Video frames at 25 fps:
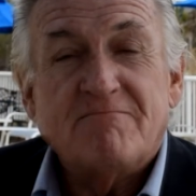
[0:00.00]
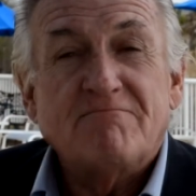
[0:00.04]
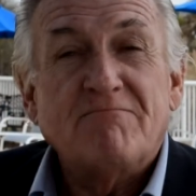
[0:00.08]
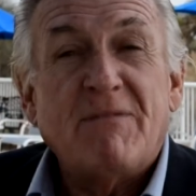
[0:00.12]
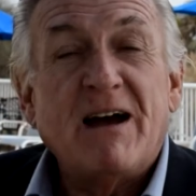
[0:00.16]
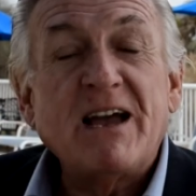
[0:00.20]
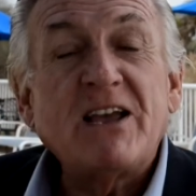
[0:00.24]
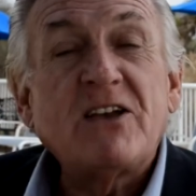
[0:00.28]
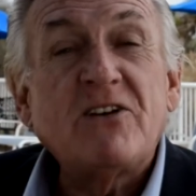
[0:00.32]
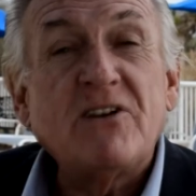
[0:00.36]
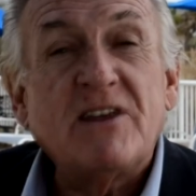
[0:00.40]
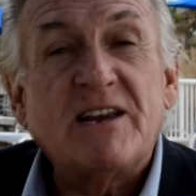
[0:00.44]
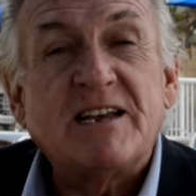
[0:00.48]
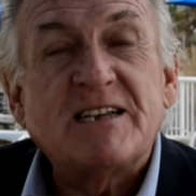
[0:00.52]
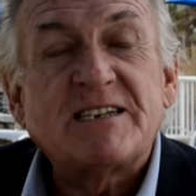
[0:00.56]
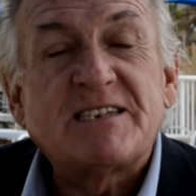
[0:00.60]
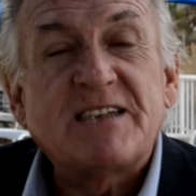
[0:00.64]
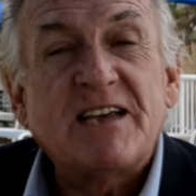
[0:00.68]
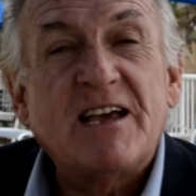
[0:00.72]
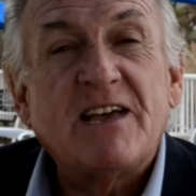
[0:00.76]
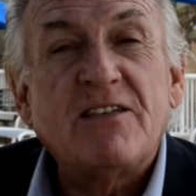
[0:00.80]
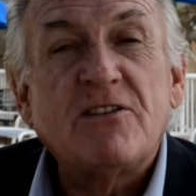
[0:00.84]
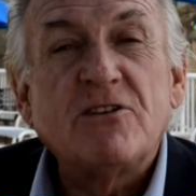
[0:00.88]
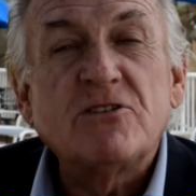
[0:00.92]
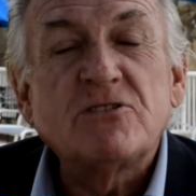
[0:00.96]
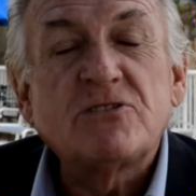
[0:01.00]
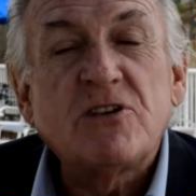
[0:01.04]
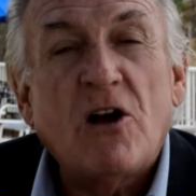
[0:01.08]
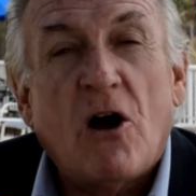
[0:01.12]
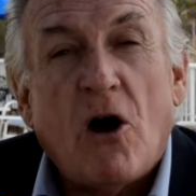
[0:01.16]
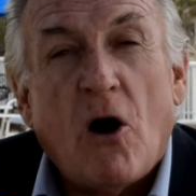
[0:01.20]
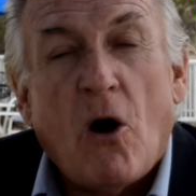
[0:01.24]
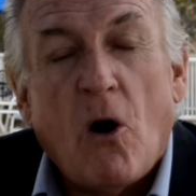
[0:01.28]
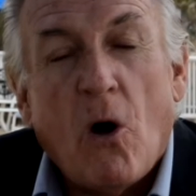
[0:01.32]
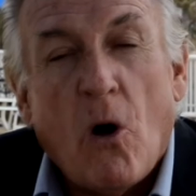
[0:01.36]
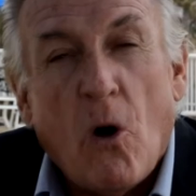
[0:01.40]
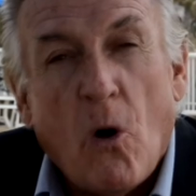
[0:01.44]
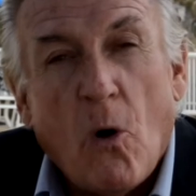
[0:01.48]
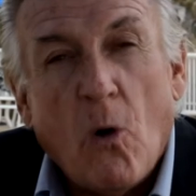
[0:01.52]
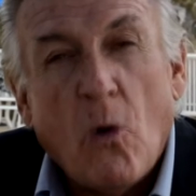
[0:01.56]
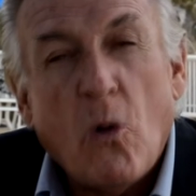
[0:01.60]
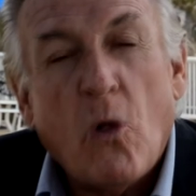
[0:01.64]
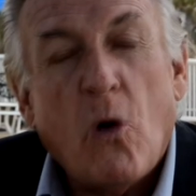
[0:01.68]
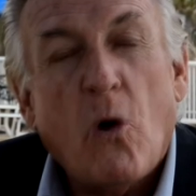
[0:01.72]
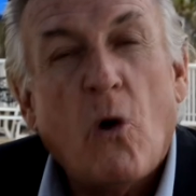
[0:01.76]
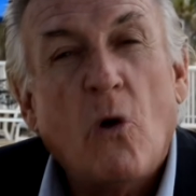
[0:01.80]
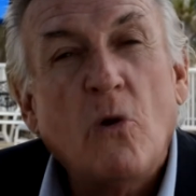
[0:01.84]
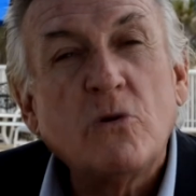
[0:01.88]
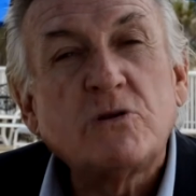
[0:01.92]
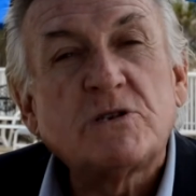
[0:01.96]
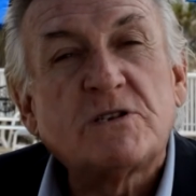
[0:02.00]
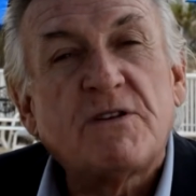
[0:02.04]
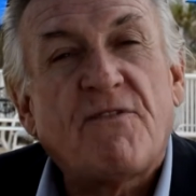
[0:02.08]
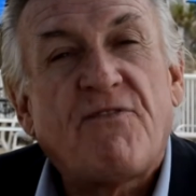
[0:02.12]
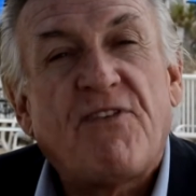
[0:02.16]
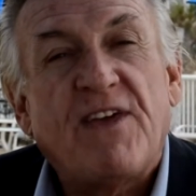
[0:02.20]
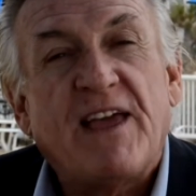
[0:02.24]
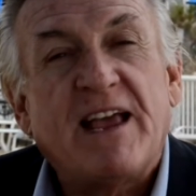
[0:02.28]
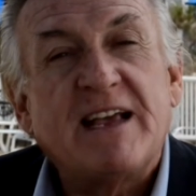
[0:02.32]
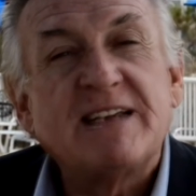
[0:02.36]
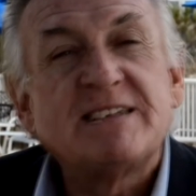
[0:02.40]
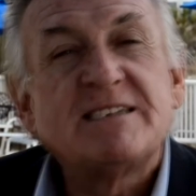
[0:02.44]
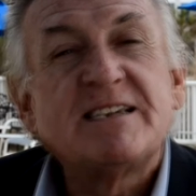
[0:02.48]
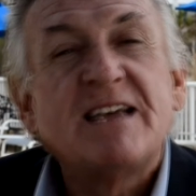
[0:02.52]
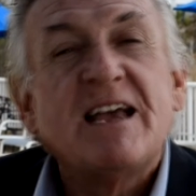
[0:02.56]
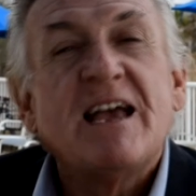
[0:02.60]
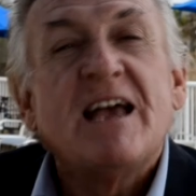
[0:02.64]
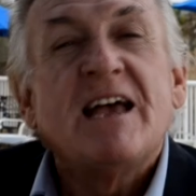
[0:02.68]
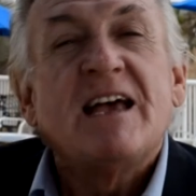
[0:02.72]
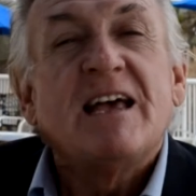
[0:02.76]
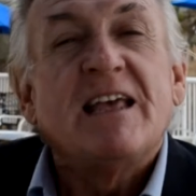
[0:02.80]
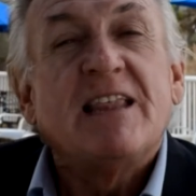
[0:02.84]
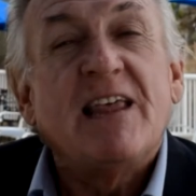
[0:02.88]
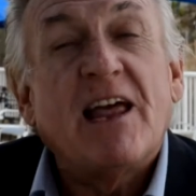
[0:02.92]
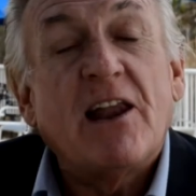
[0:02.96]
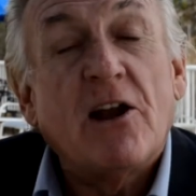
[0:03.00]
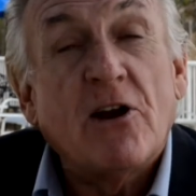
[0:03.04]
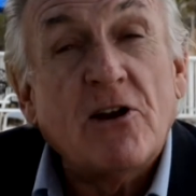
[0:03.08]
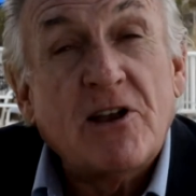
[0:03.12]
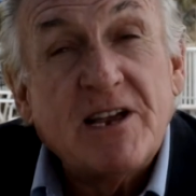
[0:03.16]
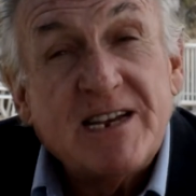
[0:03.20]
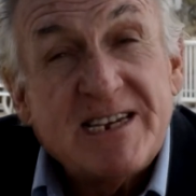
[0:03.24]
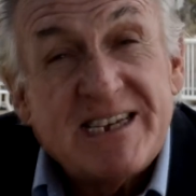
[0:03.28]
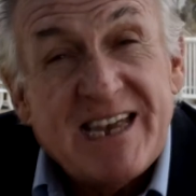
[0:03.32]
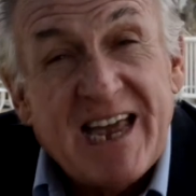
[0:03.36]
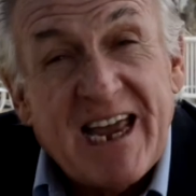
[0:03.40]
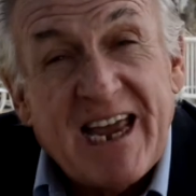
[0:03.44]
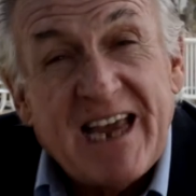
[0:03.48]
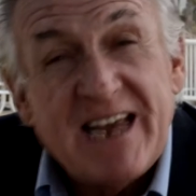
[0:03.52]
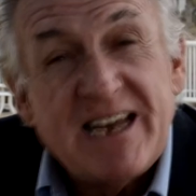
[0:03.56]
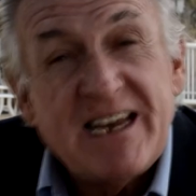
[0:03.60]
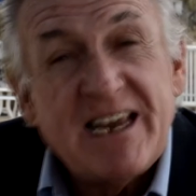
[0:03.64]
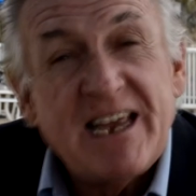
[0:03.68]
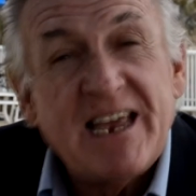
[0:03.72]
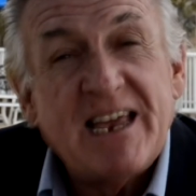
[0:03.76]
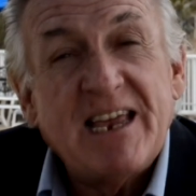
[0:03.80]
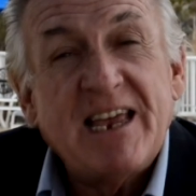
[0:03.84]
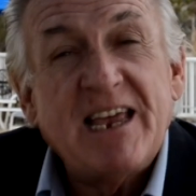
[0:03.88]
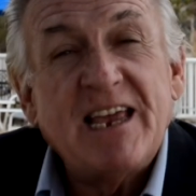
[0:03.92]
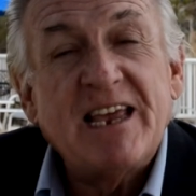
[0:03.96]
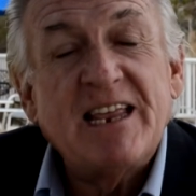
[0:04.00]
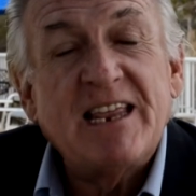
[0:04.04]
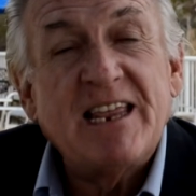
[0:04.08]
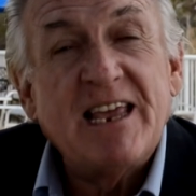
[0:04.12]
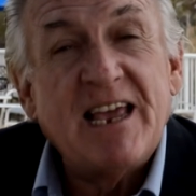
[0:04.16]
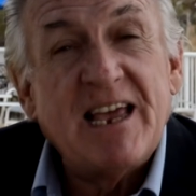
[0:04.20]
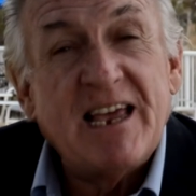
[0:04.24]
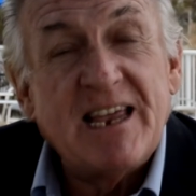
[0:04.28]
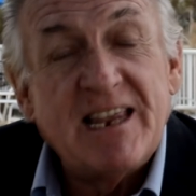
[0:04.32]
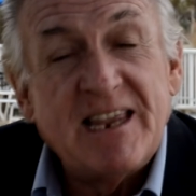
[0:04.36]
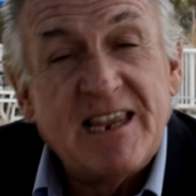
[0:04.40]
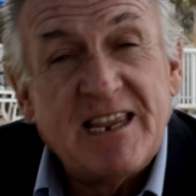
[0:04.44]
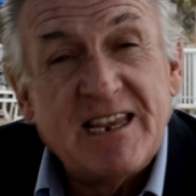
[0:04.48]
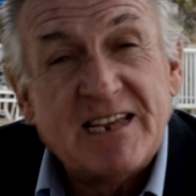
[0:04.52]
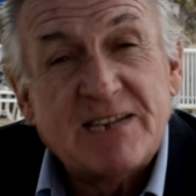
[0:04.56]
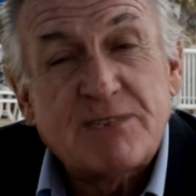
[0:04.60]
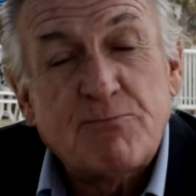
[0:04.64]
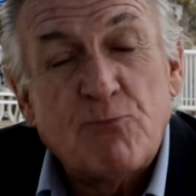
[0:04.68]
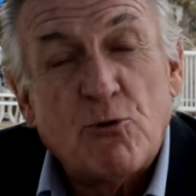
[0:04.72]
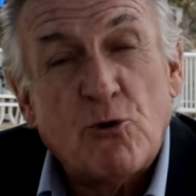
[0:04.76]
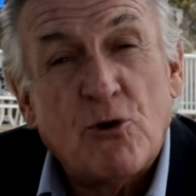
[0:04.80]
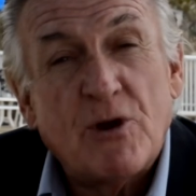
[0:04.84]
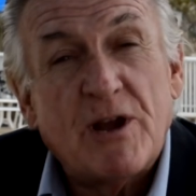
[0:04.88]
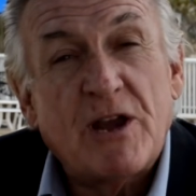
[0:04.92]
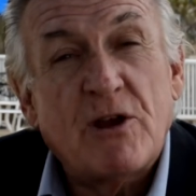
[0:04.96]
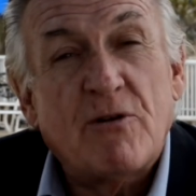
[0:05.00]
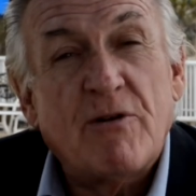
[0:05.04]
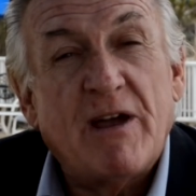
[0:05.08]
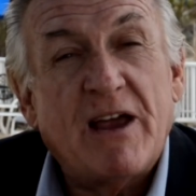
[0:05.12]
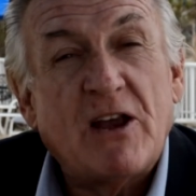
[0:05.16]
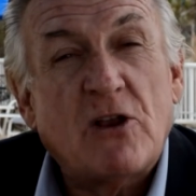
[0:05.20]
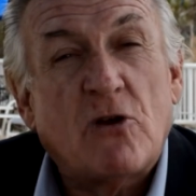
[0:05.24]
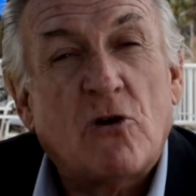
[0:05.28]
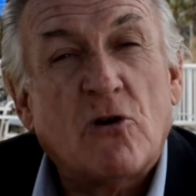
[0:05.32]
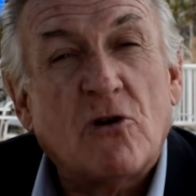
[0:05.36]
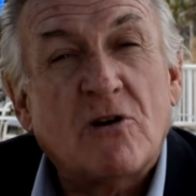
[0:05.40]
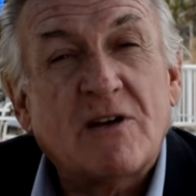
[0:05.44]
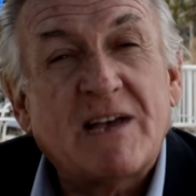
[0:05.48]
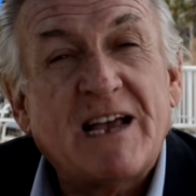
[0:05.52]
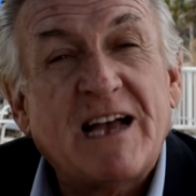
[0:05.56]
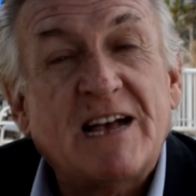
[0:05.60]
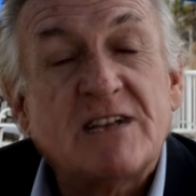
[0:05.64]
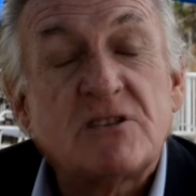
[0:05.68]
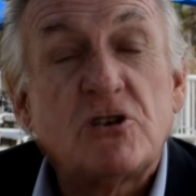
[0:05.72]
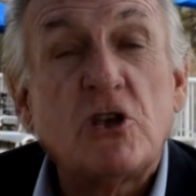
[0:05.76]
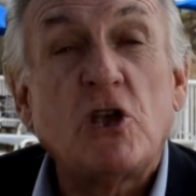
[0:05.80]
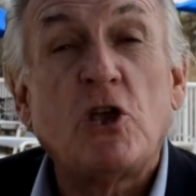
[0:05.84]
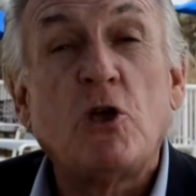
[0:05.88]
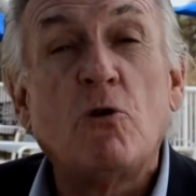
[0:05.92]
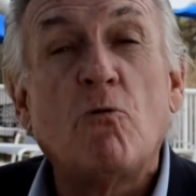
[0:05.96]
my goodness, there's a whole host of things that are contained in, in, in this marine grade coral calcium.